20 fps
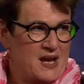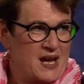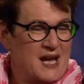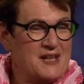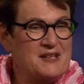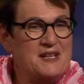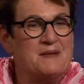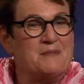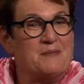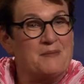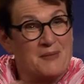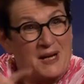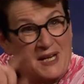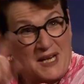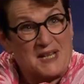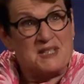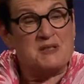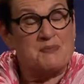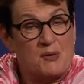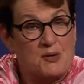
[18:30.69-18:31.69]
And then my
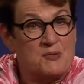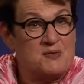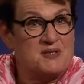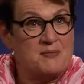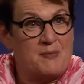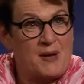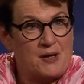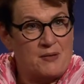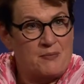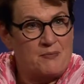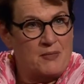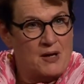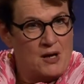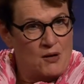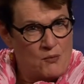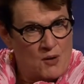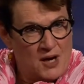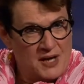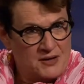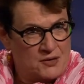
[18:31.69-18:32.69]
next book was about a
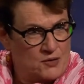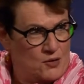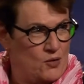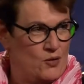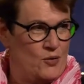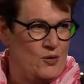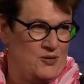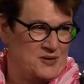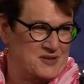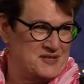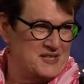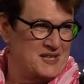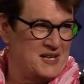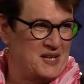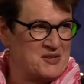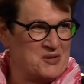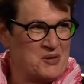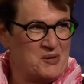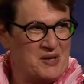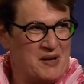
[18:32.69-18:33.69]
white horse. And I
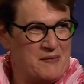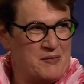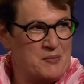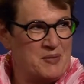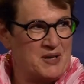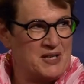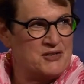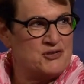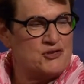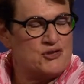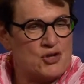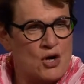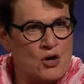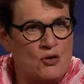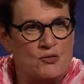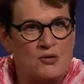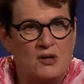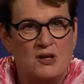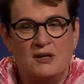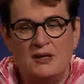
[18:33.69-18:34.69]
told everybody,
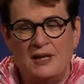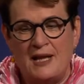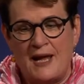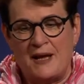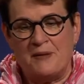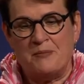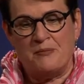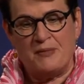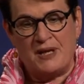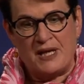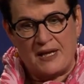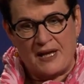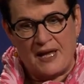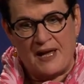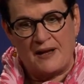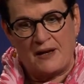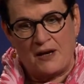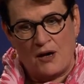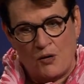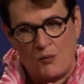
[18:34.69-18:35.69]
don't let me
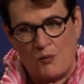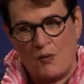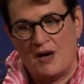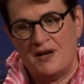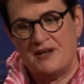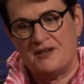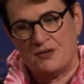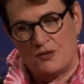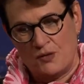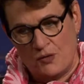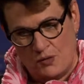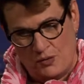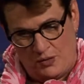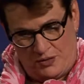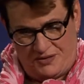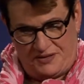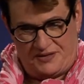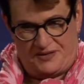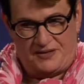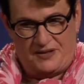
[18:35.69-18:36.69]
get a white
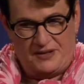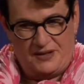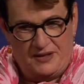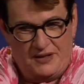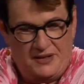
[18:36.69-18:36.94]
horse.